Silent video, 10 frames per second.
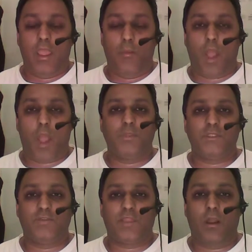What
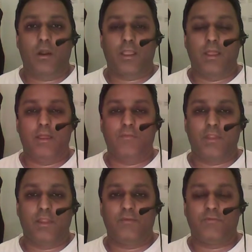happens if if
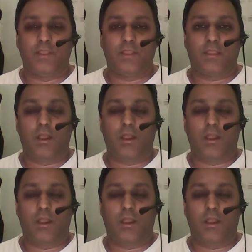the lift